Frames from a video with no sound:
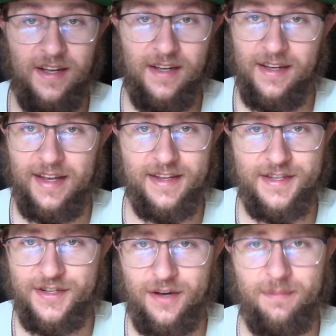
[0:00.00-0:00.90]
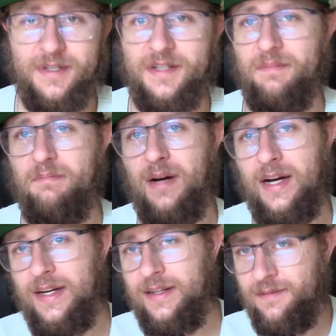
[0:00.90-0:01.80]
get stopped
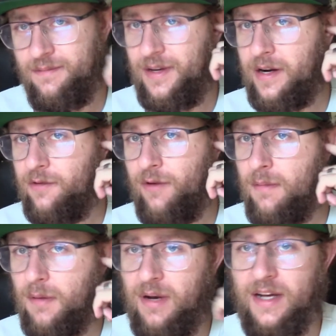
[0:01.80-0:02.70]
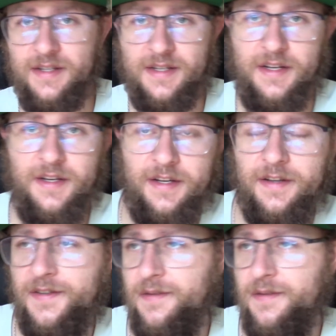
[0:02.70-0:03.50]
by little rubber plugs in your ears.